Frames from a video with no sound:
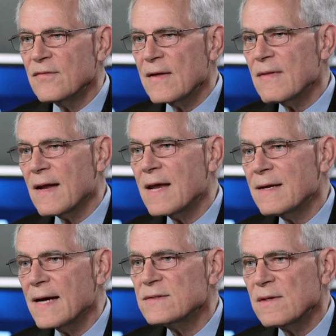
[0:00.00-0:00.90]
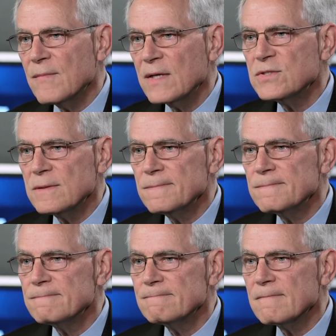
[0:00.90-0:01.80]
thing that I'd like to mention
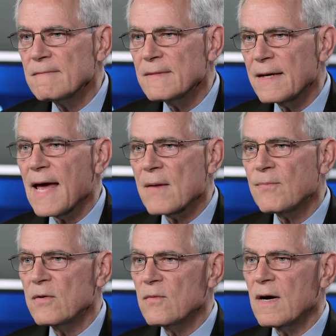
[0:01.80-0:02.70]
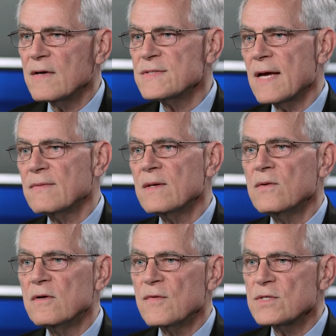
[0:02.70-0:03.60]
that happened while I was at the
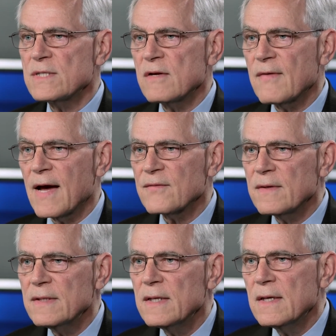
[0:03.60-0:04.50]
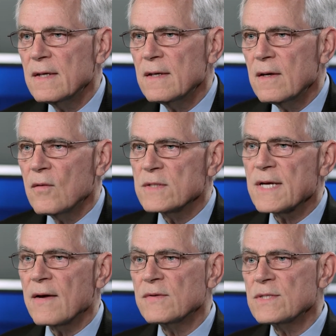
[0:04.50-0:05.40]
University of Akron was
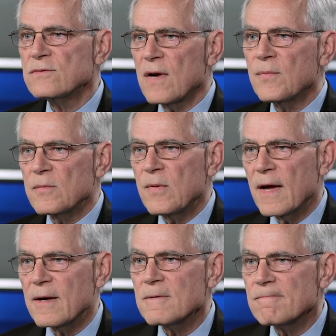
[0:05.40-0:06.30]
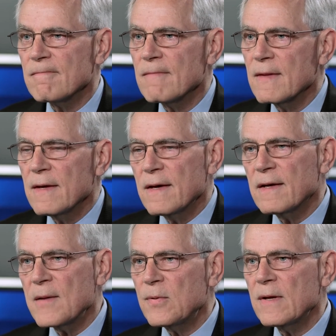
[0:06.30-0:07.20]
I was a trumpet player,
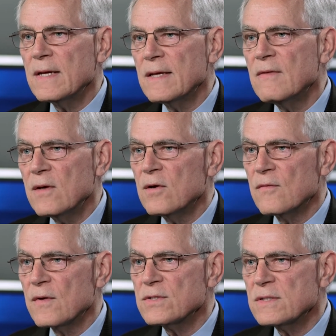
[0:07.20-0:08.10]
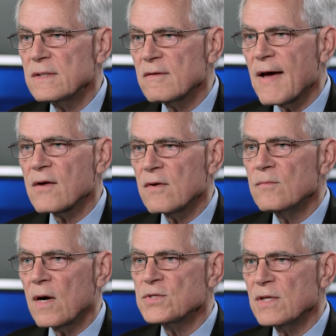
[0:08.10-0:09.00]
and I played in the University of Akron
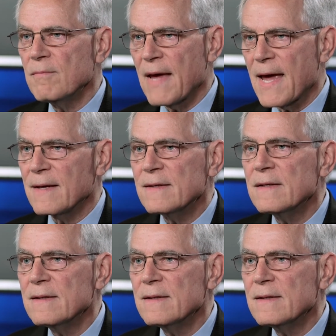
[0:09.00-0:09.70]
Marching Band.